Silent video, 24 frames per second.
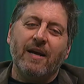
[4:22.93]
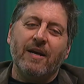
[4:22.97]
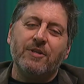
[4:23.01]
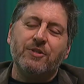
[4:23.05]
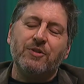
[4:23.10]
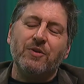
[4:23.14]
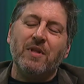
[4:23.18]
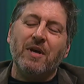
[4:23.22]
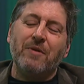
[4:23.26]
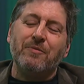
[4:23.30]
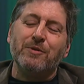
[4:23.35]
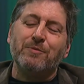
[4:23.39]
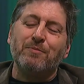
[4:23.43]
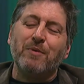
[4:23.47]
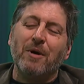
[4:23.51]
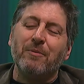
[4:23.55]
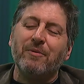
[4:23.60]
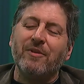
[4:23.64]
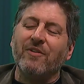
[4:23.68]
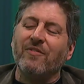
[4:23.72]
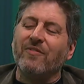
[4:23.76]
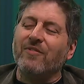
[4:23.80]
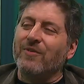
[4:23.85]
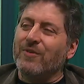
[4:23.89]
So that was probably
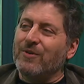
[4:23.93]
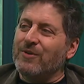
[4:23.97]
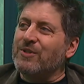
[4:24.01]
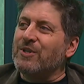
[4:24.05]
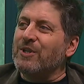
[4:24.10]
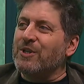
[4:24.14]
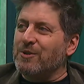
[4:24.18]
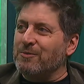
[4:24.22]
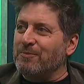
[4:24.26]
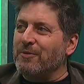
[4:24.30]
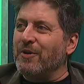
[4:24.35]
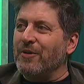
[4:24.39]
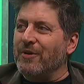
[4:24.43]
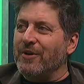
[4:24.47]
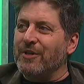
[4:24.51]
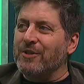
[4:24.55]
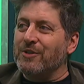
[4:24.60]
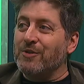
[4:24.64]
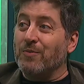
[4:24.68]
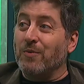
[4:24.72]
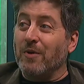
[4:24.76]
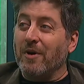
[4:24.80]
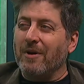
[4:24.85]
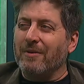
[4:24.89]
the first
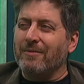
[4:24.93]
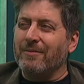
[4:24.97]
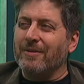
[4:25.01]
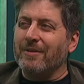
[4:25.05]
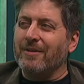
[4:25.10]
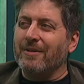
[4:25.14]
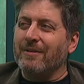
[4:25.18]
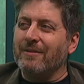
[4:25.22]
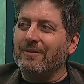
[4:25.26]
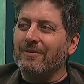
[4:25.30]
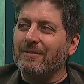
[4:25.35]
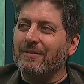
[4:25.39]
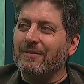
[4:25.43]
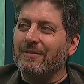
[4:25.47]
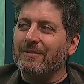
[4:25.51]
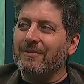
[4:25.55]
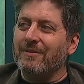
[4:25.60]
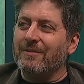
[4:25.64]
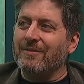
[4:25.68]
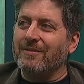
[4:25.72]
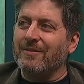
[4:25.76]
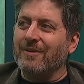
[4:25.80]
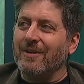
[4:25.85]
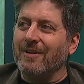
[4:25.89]
experience where I really
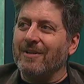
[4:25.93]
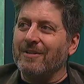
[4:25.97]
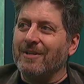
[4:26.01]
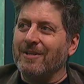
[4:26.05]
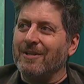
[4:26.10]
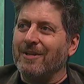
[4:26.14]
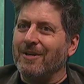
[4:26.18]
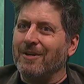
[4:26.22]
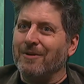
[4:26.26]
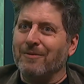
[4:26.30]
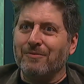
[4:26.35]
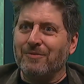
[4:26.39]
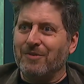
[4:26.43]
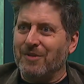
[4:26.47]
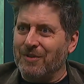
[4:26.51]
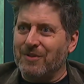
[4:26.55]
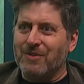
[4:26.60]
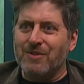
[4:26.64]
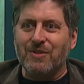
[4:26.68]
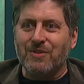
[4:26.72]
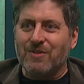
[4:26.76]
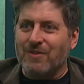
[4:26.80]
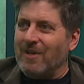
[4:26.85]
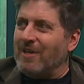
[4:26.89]
thought,
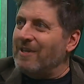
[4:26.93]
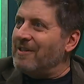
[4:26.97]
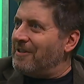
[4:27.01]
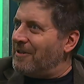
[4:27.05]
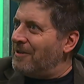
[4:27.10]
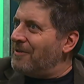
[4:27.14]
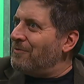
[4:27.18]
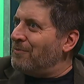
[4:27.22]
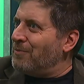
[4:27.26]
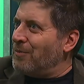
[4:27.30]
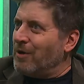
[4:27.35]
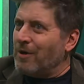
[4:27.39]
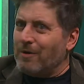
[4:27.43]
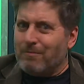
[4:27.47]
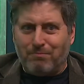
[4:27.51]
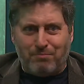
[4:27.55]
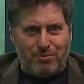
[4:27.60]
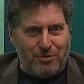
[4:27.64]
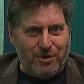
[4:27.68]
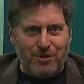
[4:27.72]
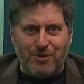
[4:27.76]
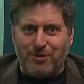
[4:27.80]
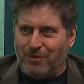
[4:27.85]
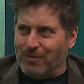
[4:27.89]
we're
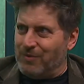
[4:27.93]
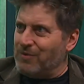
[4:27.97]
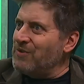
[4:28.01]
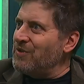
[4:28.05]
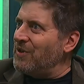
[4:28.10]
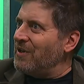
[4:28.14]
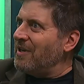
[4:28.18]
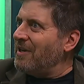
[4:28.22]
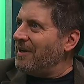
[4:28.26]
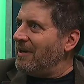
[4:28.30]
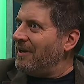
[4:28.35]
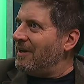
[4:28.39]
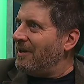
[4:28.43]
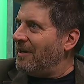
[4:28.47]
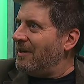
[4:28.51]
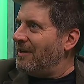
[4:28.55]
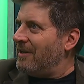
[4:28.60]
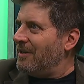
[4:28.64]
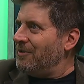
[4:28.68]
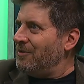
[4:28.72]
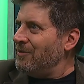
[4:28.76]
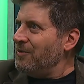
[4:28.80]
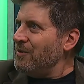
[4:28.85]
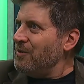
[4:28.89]
producing
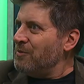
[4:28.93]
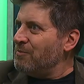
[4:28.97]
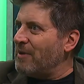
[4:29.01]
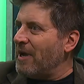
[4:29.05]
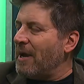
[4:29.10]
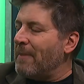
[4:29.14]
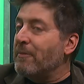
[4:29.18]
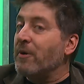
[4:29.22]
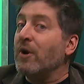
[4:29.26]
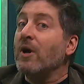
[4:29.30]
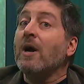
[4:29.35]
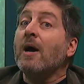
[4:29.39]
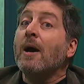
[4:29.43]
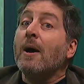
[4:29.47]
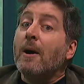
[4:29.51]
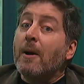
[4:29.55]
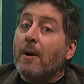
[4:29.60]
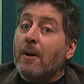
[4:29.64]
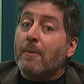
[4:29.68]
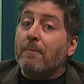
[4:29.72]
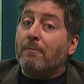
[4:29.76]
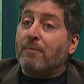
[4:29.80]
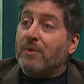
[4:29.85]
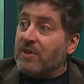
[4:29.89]
a newspaper.
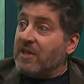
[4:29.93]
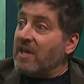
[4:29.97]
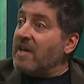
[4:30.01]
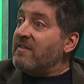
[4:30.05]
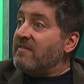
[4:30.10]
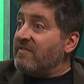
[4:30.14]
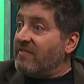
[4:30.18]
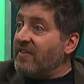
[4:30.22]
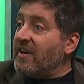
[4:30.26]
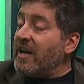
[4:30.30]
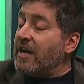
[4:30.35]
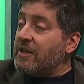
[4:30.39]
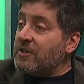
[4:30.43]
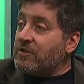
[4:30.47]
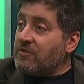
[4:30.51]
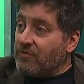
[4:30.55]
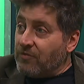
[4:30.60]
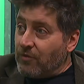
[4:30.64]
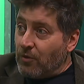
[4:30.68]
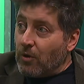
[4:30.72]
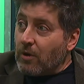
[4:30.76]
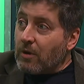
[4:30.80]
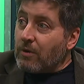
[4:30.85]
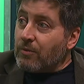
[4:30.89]
But then fast
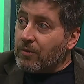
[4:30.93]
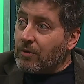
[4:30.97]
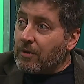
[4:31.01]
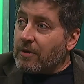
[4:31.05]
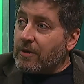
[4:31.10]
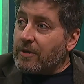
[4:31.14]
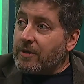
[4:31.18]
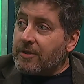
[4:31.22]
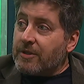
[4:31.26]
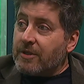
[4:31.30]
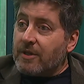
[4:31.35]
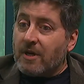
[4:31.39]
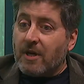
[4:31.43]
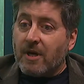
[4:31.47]
forward